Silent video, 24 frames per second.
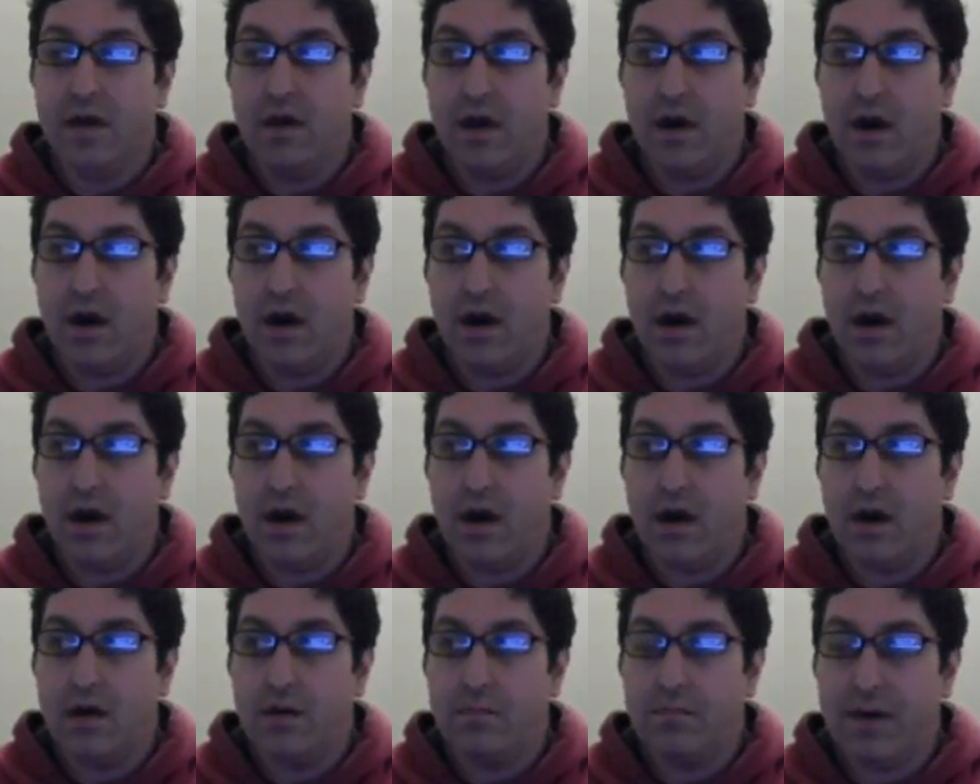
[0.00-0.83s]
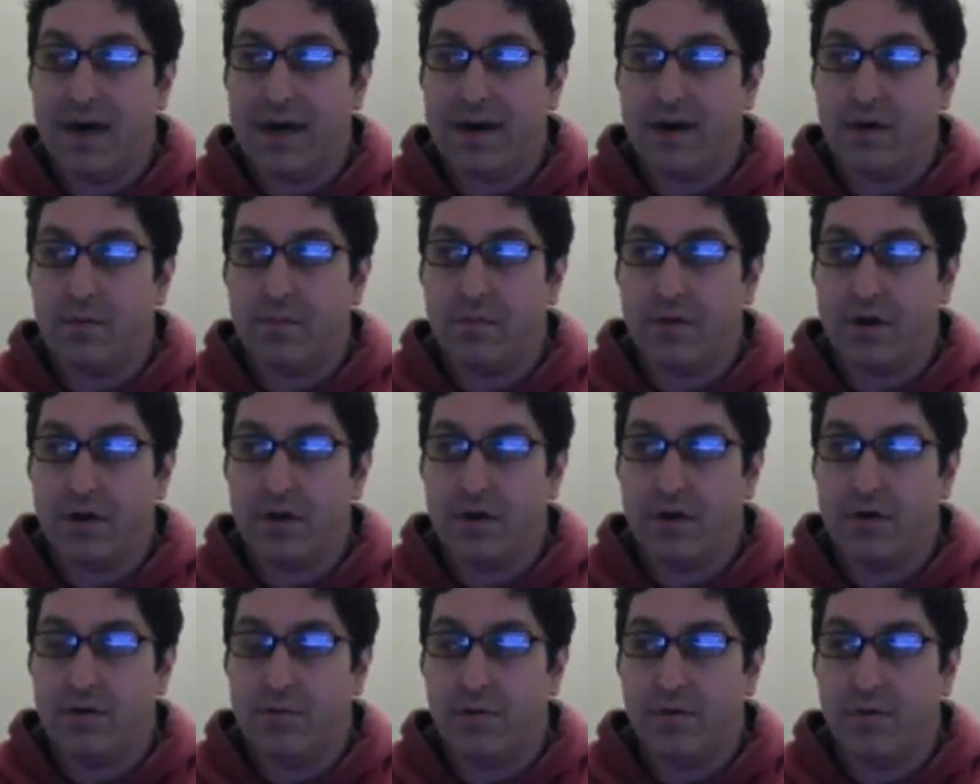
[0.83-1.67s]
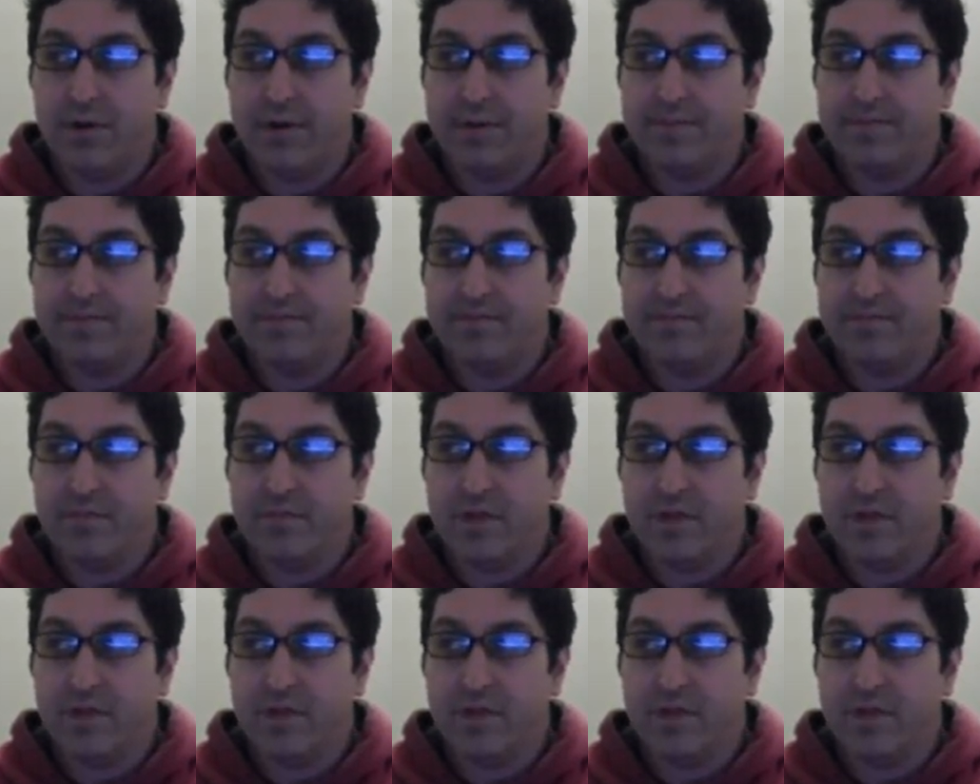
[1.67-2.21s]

but I got global and